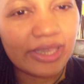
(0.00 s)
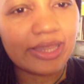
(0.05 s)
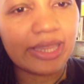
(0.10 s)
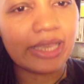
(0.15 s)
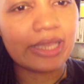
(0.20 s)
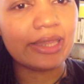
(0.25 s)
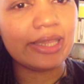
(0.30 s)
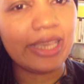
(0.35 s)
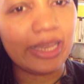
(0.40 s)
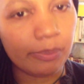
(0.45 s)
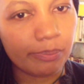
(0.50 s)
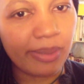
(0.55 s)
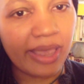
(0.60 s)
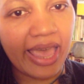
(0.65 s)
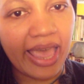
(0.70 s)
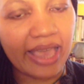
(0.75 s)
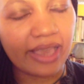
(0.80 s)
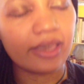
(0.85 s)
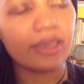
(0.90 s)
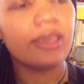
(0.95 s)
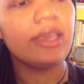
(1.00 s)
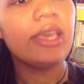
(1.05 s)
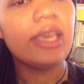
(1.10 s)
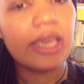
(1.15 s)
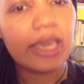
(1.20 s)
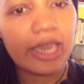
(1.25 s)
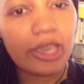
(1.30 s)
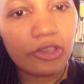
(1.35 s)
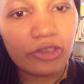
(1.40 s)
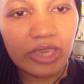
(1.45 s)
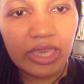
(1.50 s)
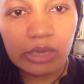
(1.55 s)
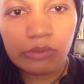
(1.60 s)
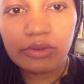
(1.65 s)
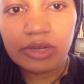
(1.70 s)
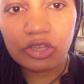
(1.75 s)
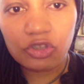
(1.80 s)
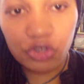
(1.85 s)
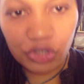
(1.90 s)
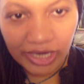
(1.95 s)
like lean back and give
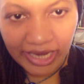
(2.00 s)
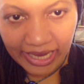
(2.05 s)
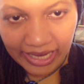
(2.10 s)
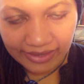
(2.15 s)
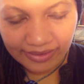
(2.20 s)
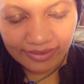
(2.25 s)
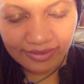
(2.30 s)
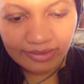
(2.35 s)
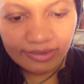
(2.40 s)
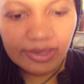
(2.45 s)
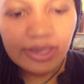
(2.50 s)
it a chance.